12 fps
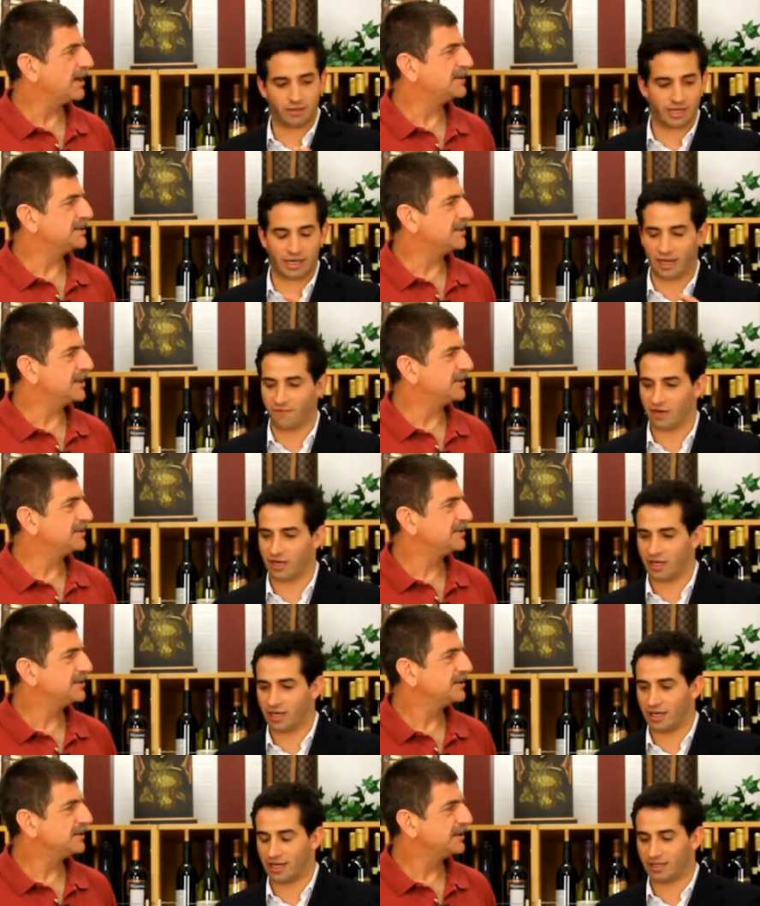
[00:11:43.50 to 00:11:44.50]
Speaker 1: I give an
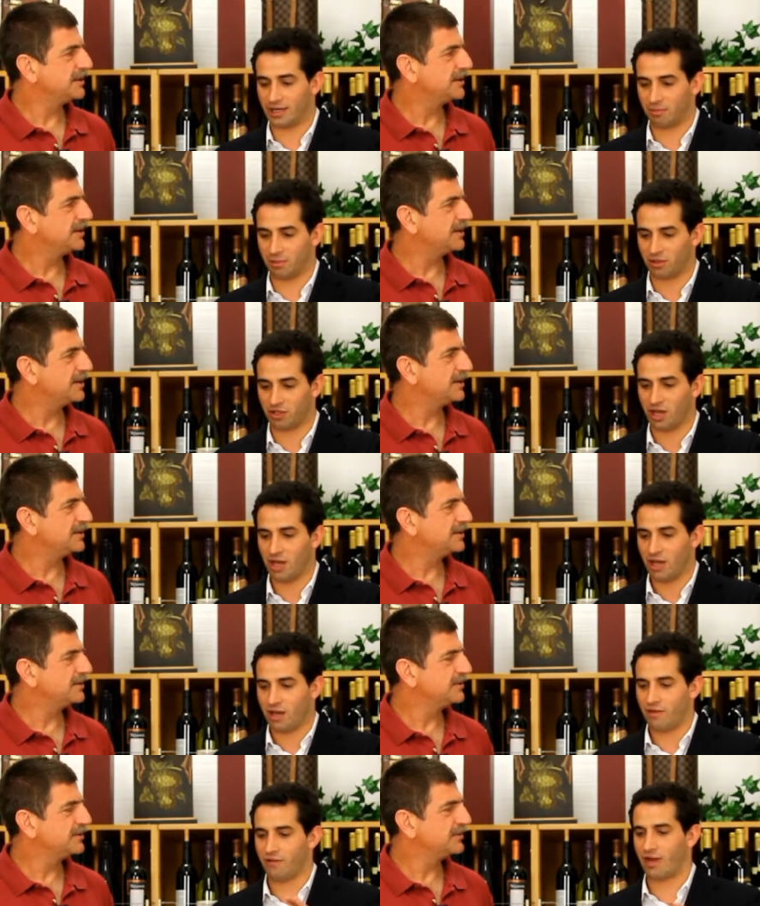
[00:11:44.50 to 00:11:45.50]
example, is yes.
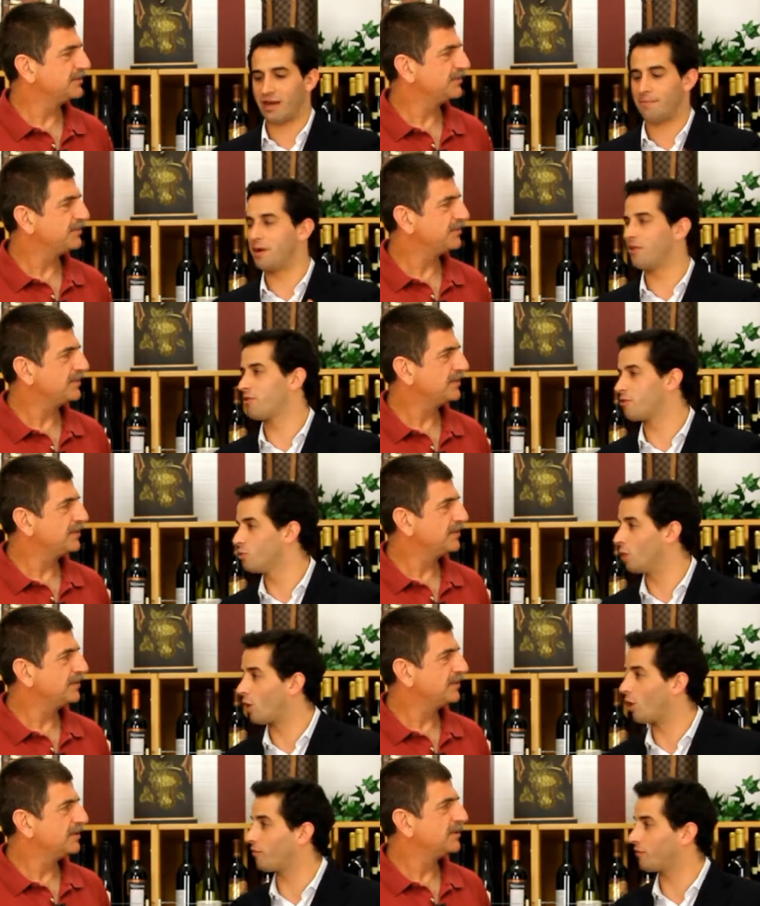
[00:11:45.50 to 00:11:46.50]
if you had a month to do a
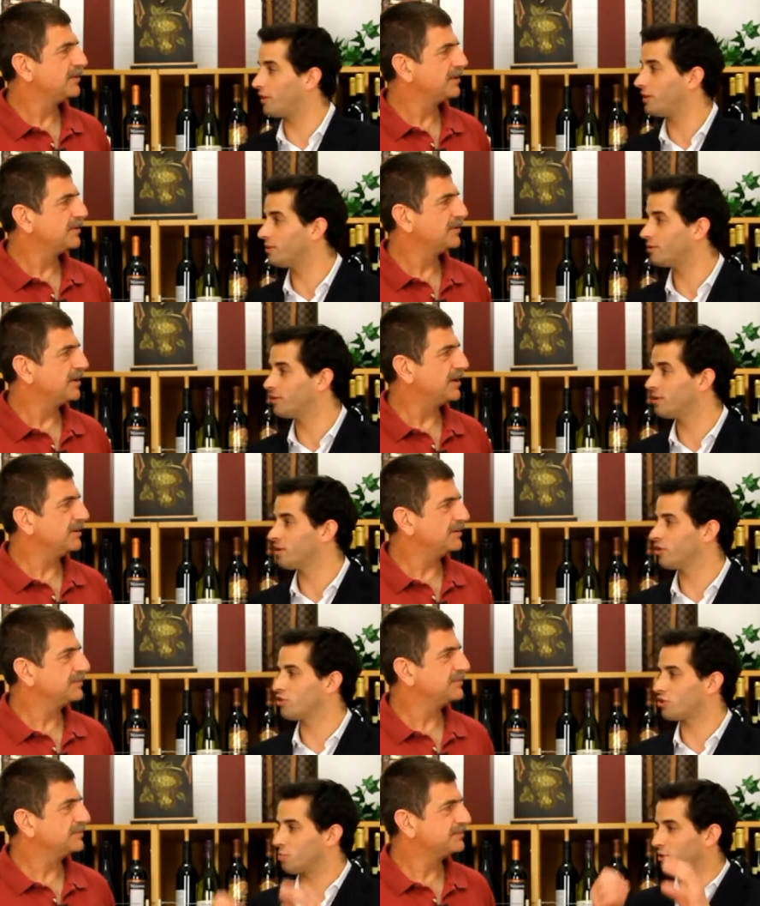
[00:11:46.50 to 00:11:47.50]
coffee, right. you
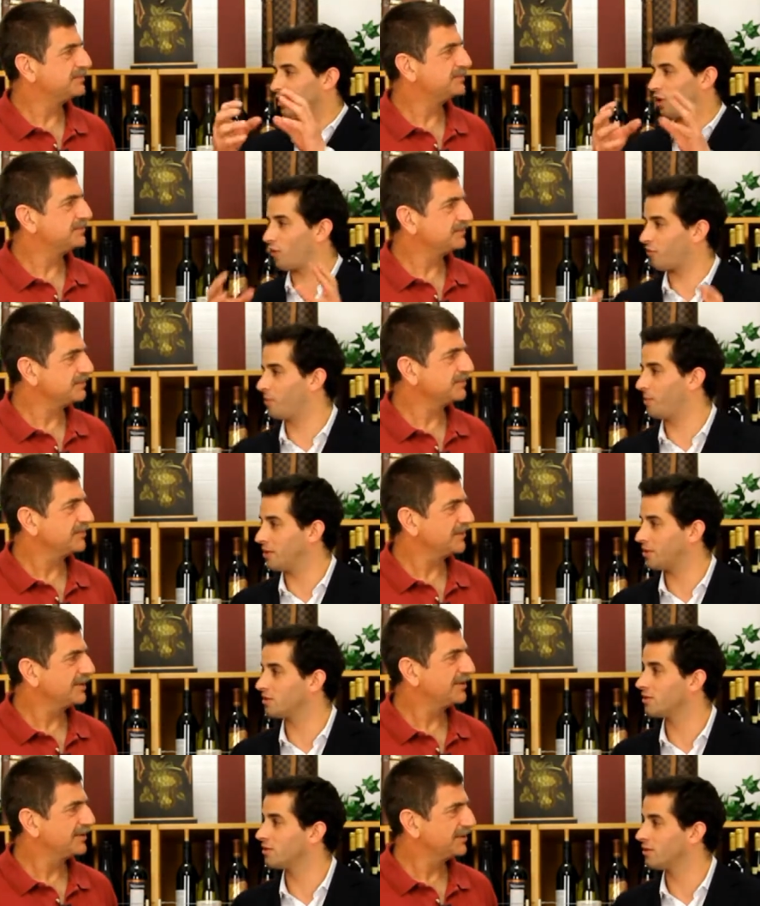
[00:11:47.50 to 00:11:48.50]
just put the coffee
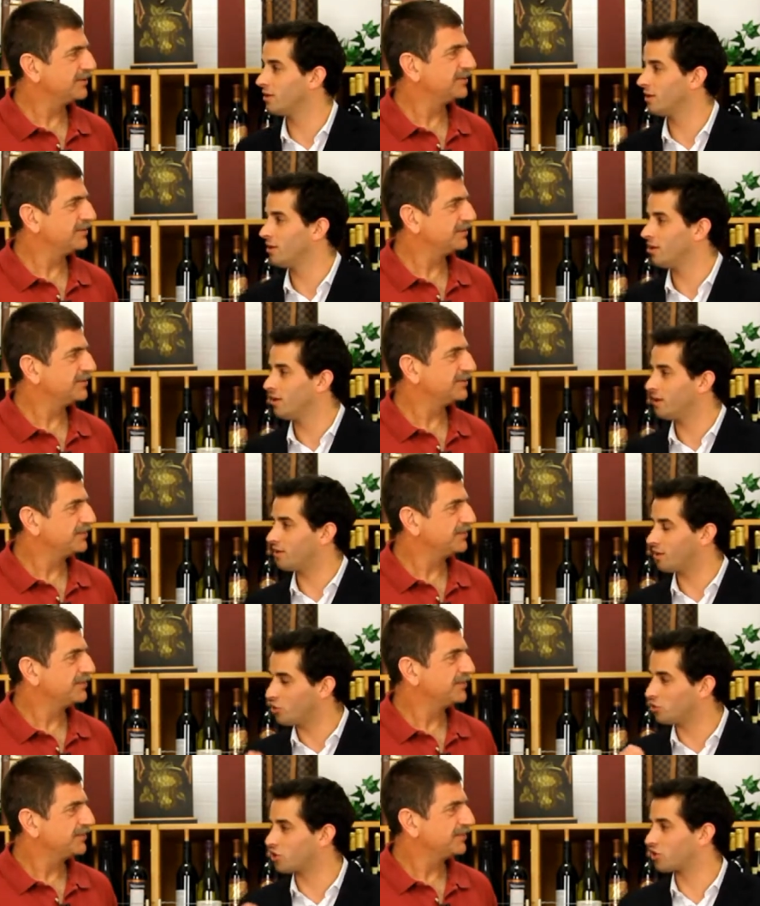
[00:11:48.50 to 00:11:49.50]
beans, and then you
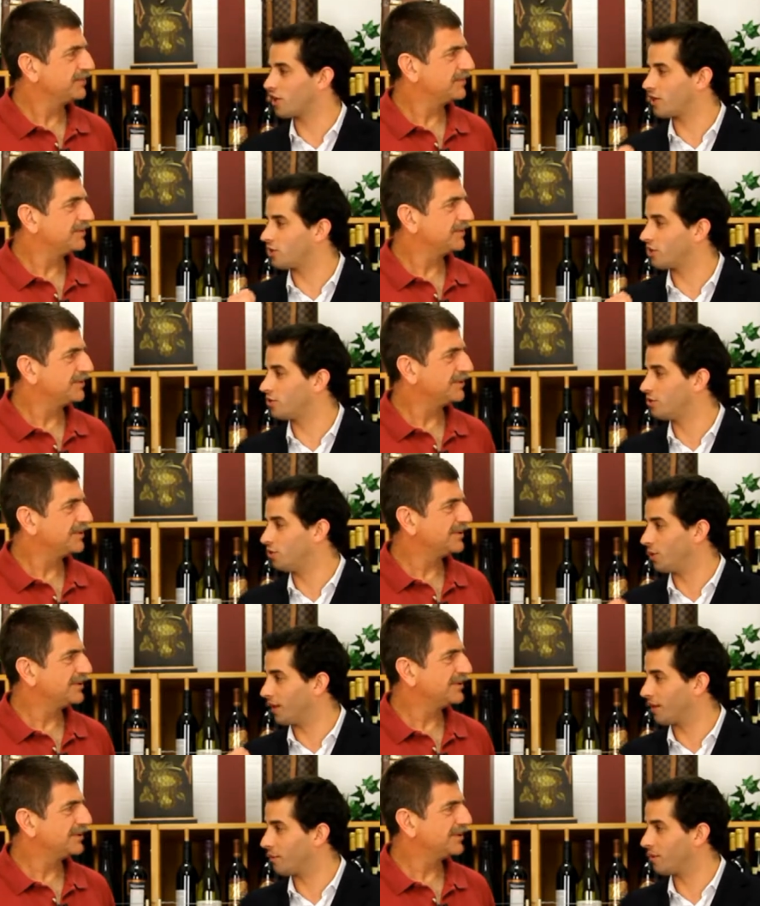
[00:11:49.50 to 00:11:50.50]
just taste it during
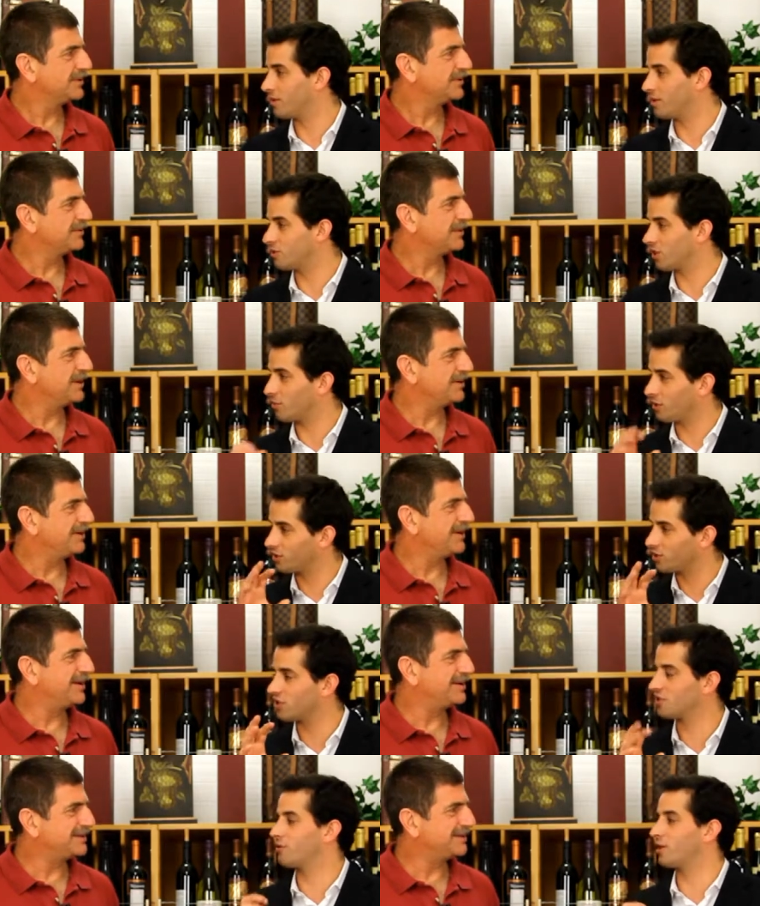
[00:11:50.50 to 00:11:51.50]
your month and say, right, well, right, this
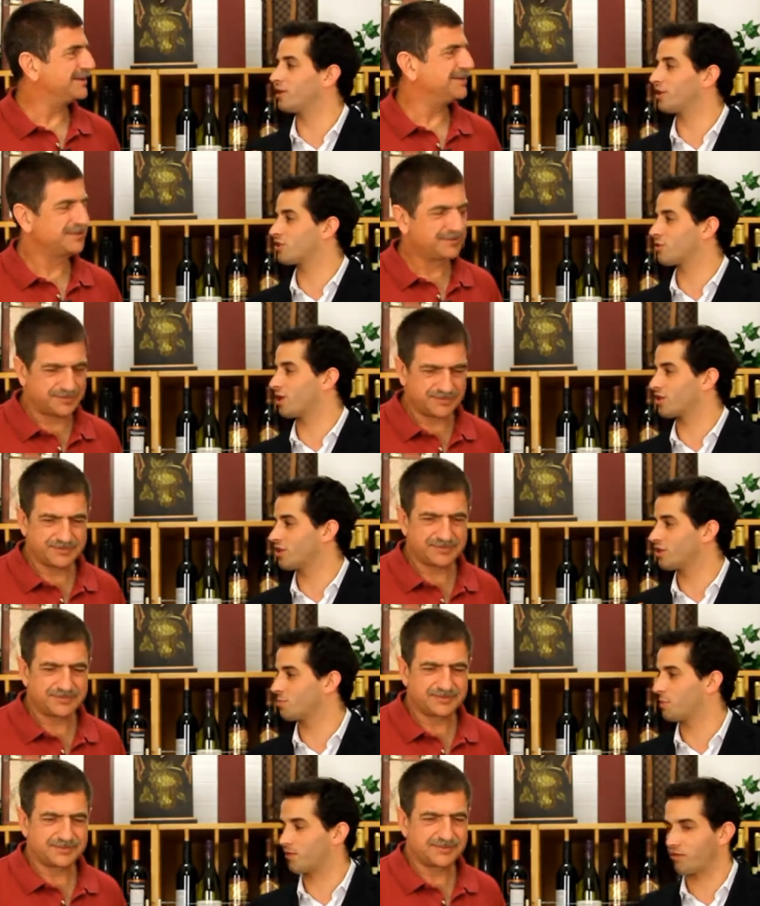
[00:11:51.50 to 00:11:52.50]
is great extraction, it's
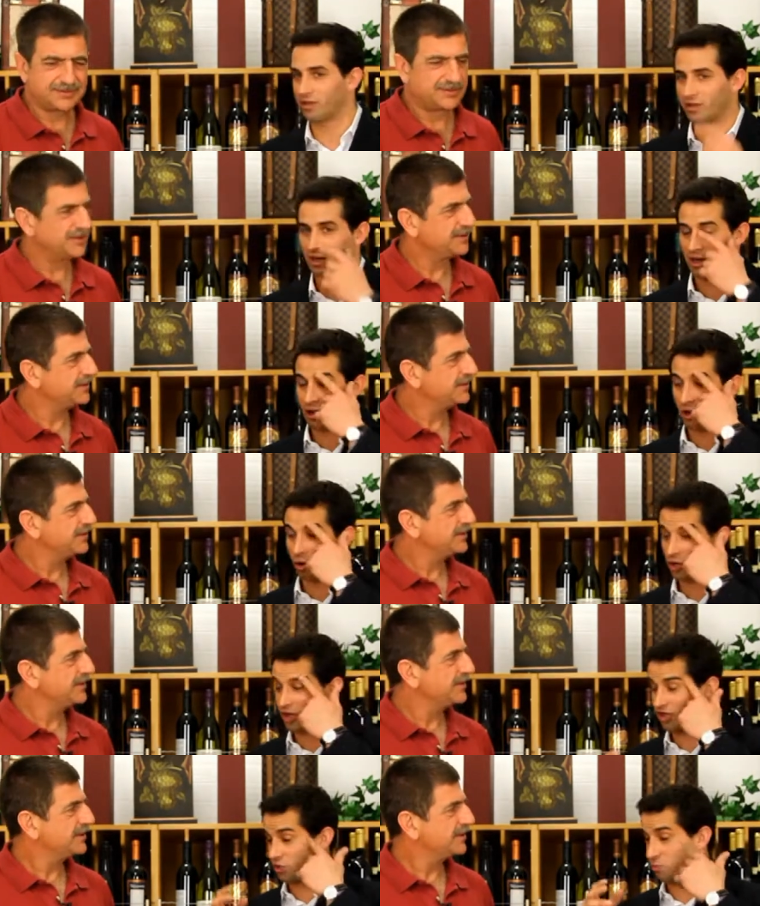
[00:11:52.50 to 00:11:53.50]
perfect. Or you
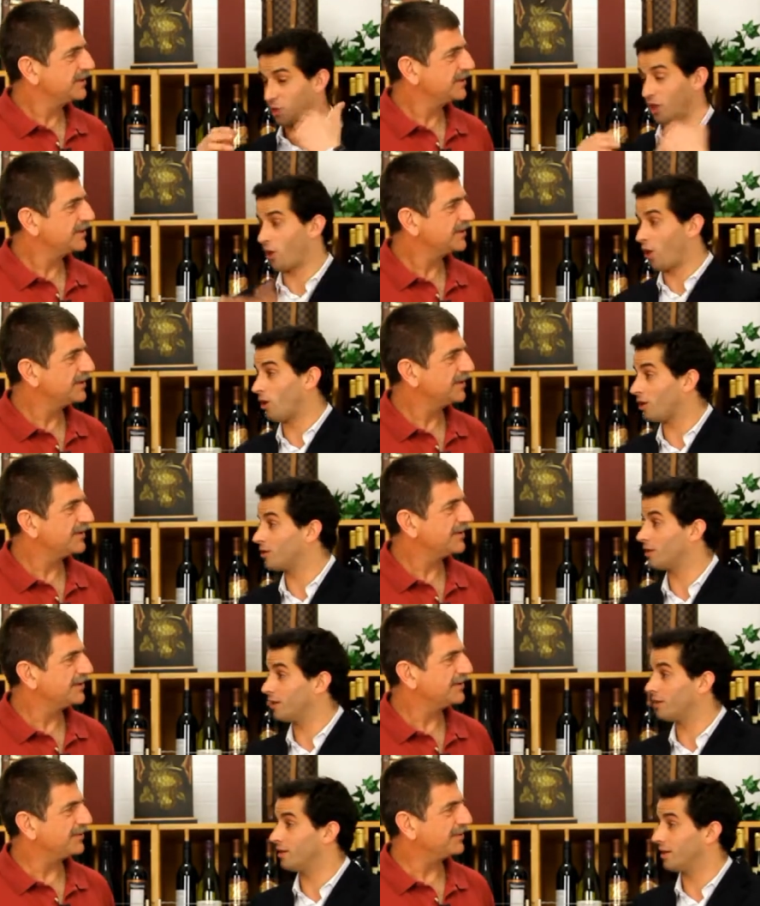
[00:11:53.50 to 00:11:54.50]
can just put it all,
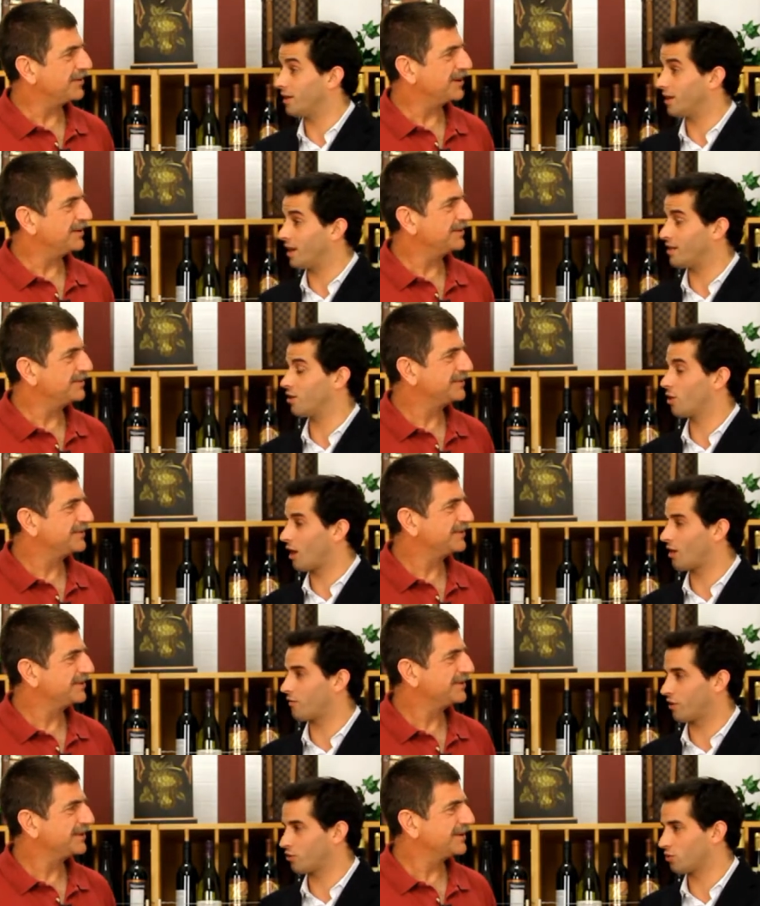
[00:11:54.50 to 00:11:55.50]
right. and you're out of
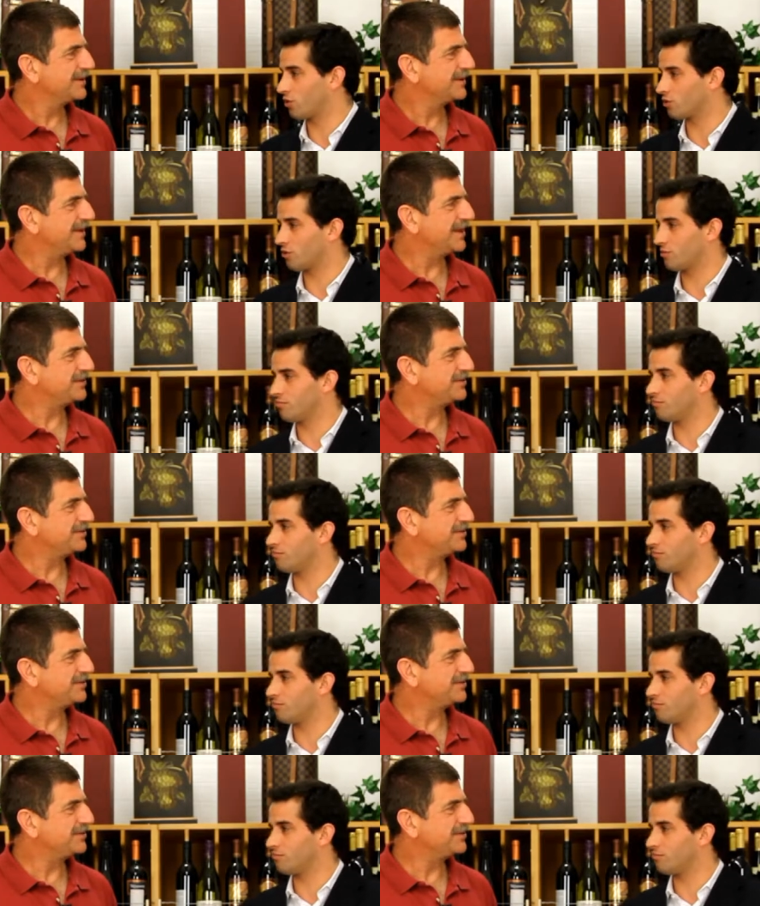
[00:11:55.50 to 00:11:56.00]
control. So